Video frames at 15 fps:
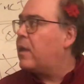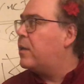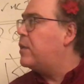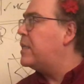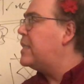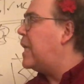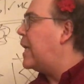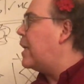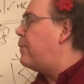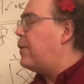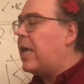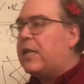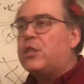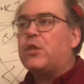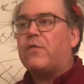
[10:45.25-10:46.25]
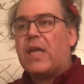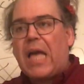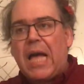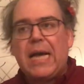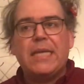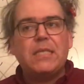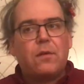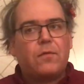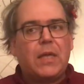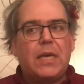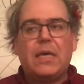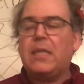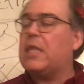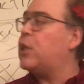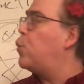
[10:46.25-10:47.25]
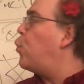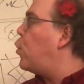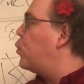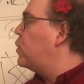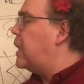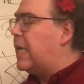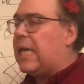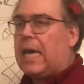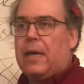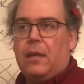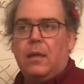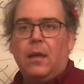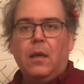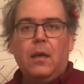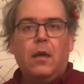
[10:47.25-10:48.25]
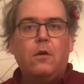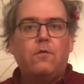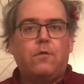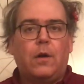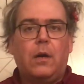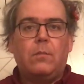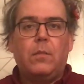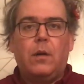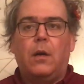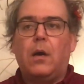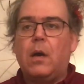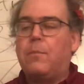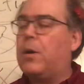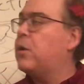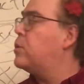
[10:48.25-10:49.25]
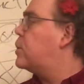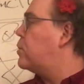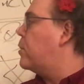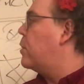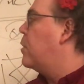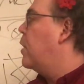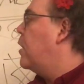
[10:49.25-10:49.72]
You didn't take advantage of the kinds of thinking that you only get from a poster.